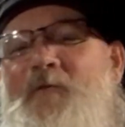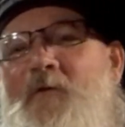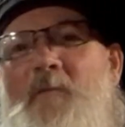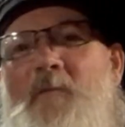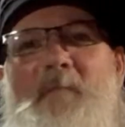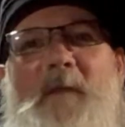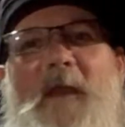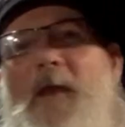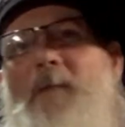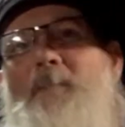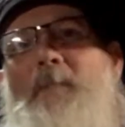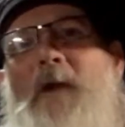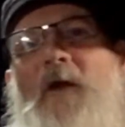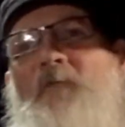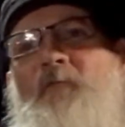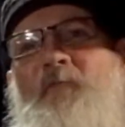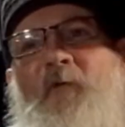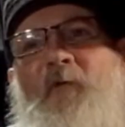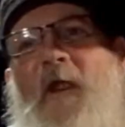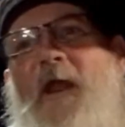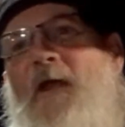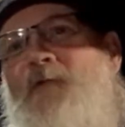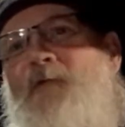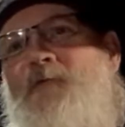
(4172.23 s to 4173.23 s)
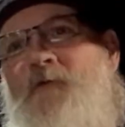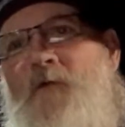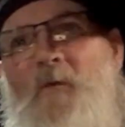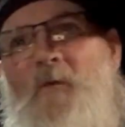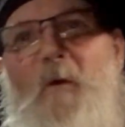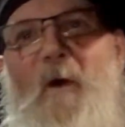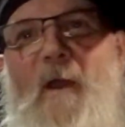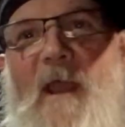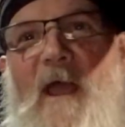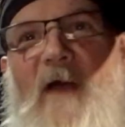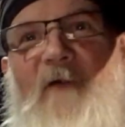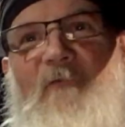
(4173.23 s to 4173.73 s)
or me and my friends, or
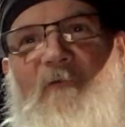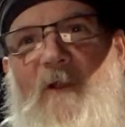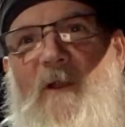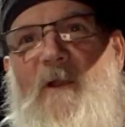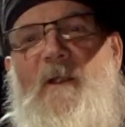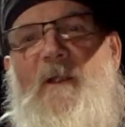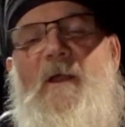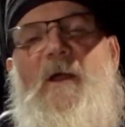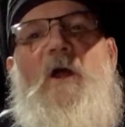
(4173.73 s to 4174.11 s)
whatever.